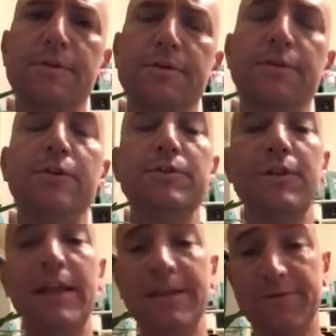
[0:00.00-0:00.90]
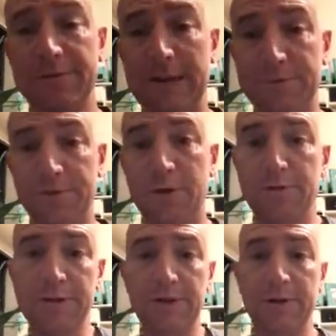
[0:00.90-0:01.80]
so, there's a lot of different types of
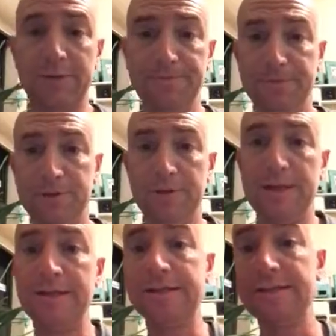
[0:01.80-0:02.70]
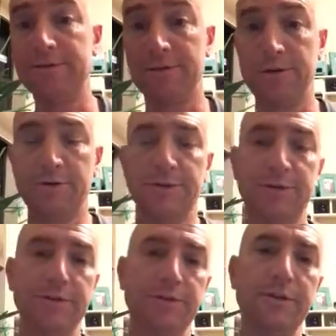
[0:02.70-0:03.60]
coaching, right? There's a lot of different
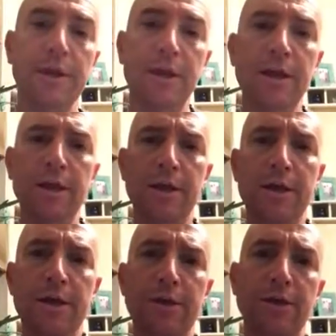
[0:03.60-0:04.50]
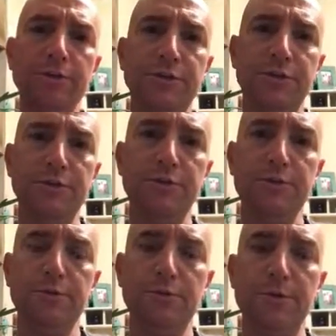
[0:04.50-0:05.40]
coaches. There's coaches
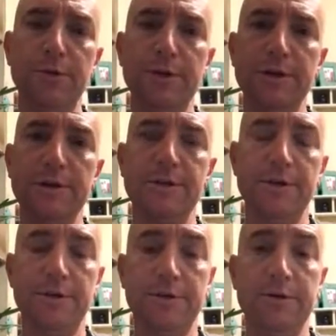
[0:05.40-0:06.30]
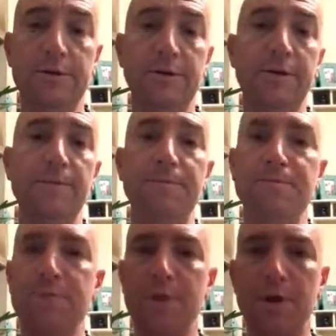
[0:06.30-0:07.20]
who focus on
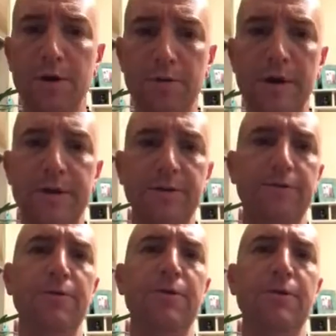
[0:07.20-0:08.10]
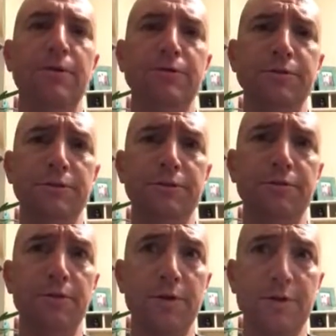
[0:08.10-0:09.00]
heart rate, there are coaches who
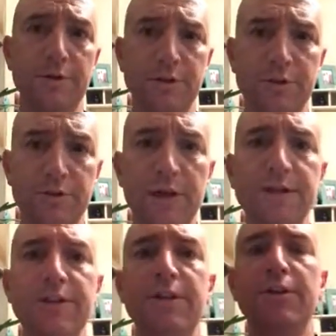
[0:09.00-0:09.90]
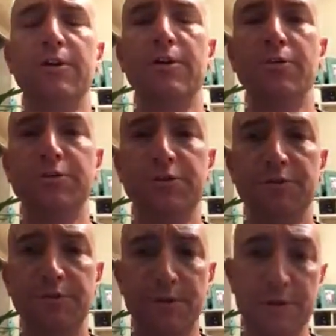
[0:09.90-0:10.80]
focus on strategy, there are coaches
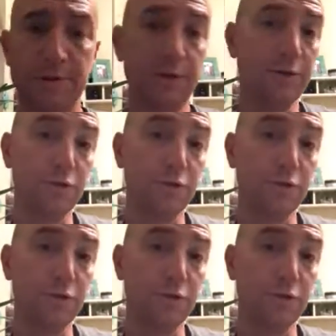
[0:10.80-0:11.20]
who focus on